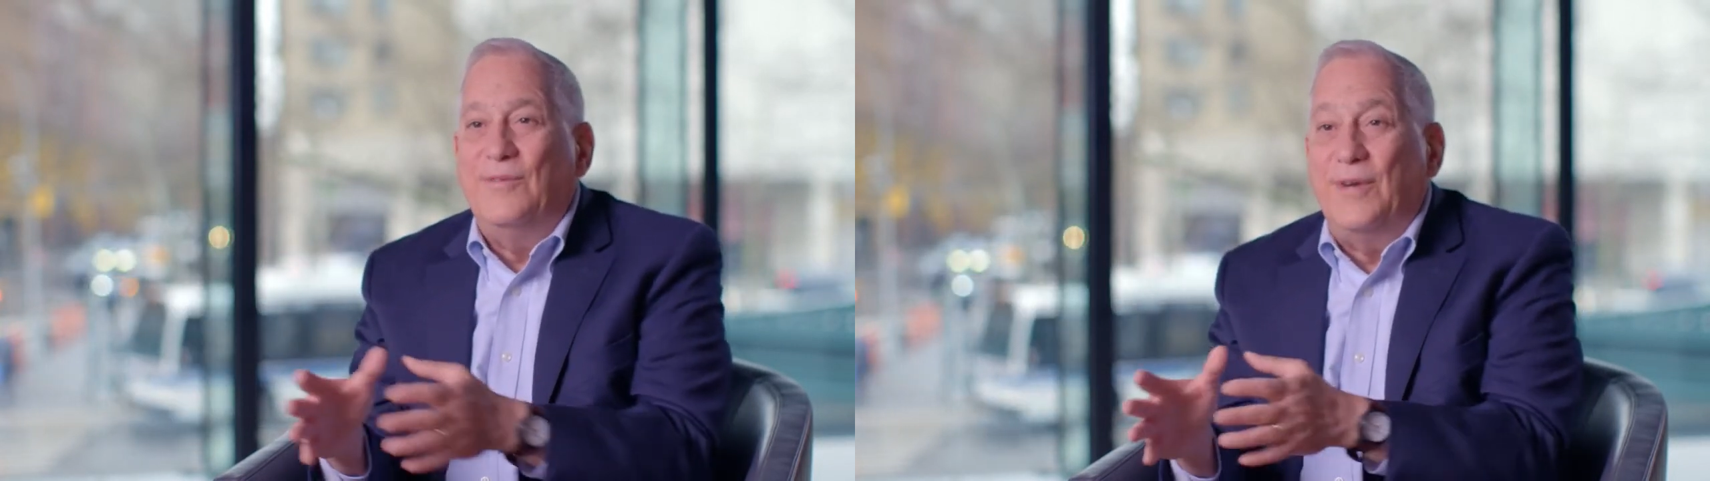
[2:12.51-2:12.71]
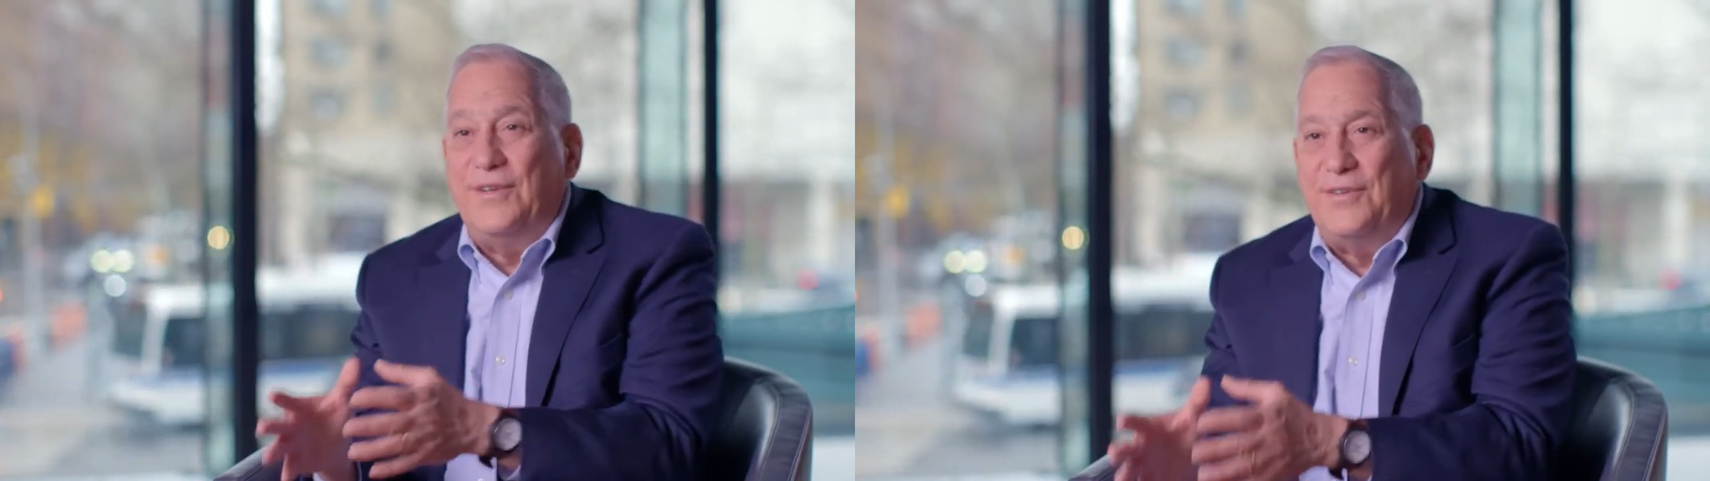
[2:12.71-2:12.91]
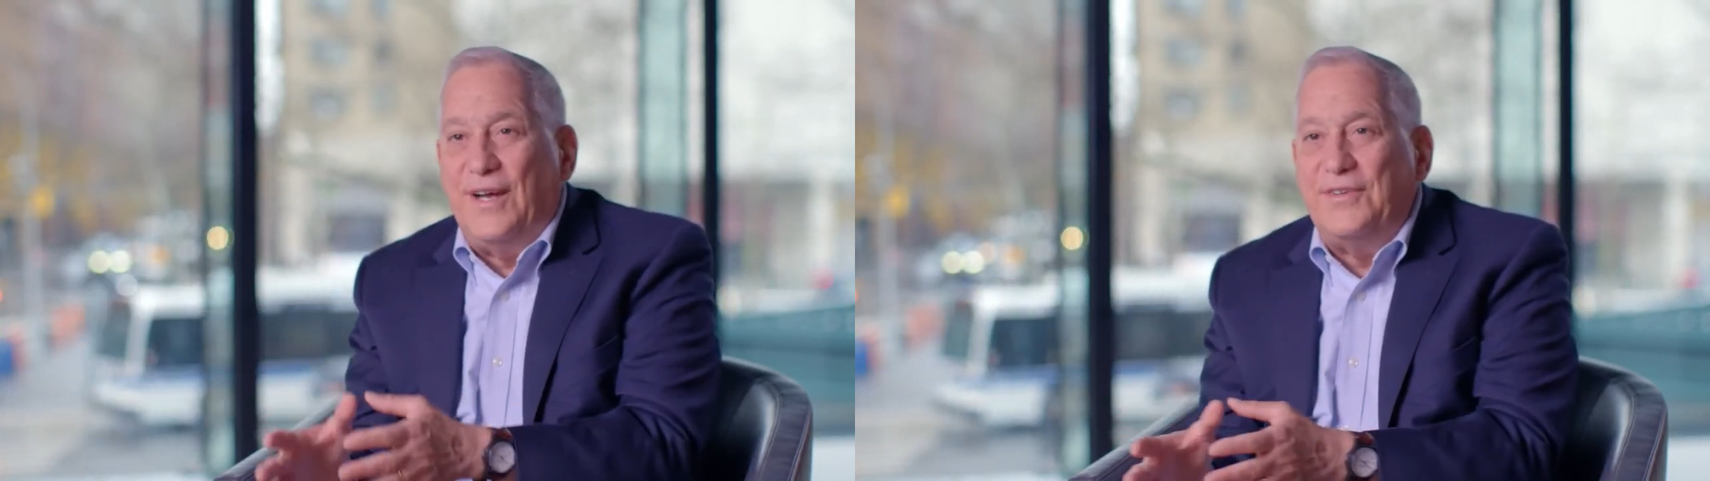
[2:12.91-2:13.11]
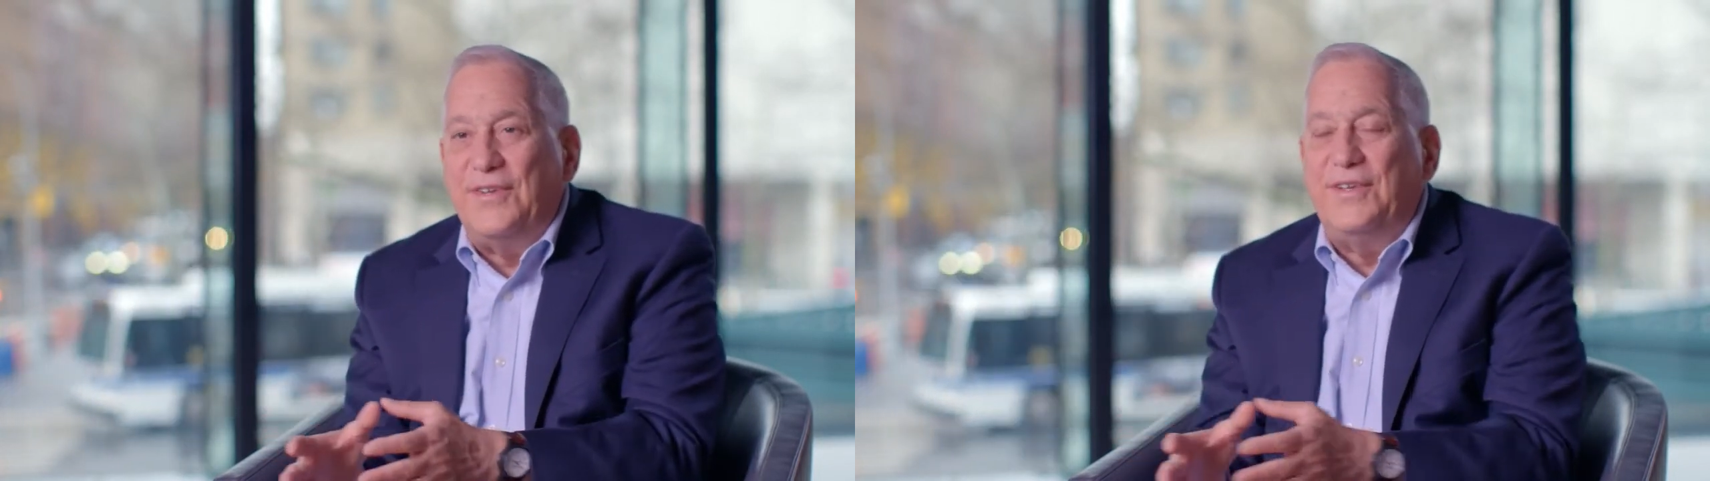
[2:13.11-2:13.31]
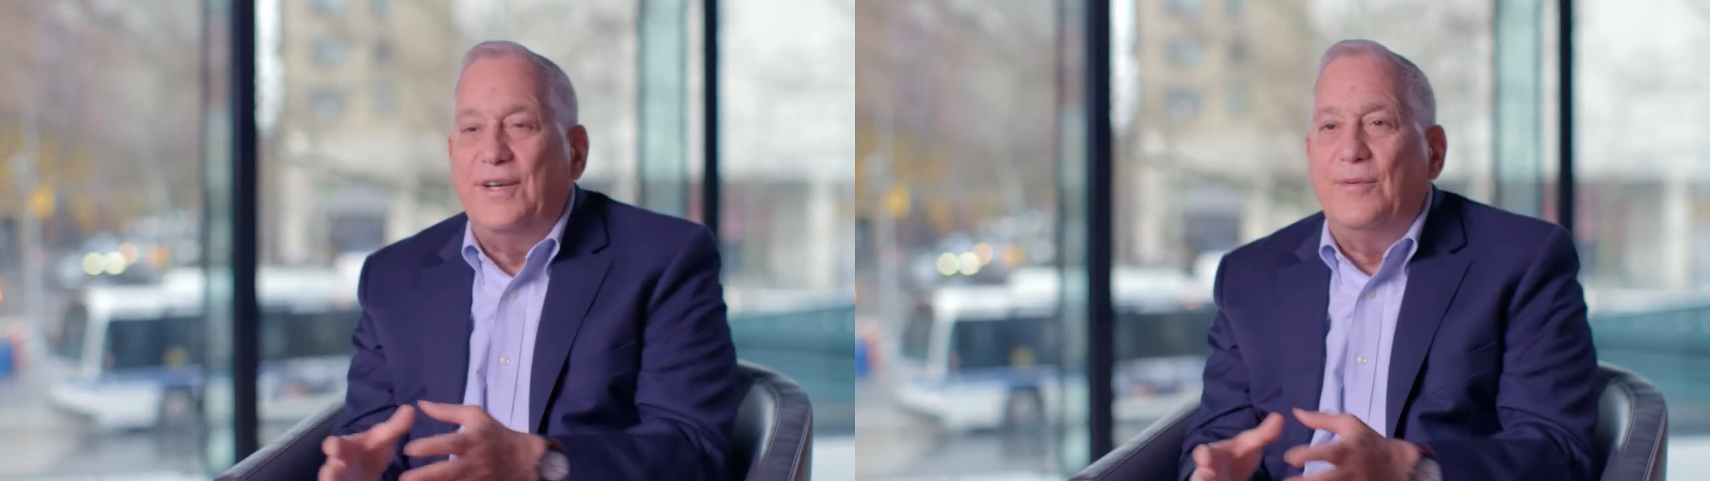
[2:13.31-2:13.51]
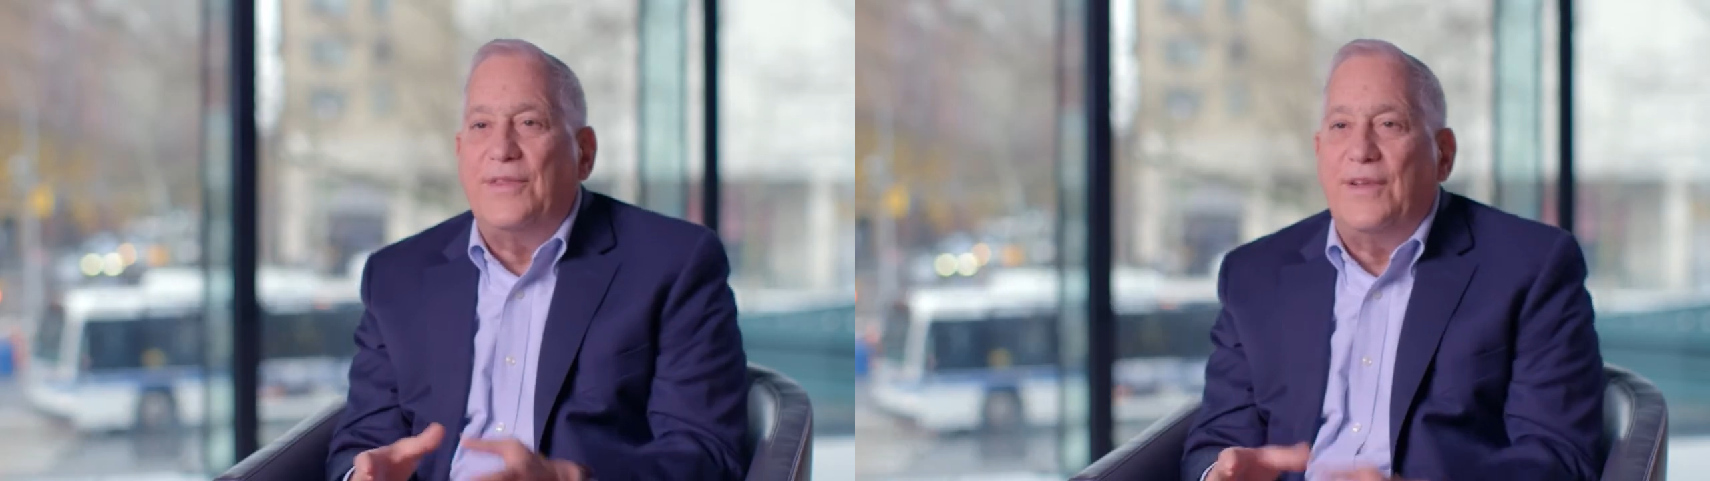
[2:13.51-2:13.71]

when he tries to deal with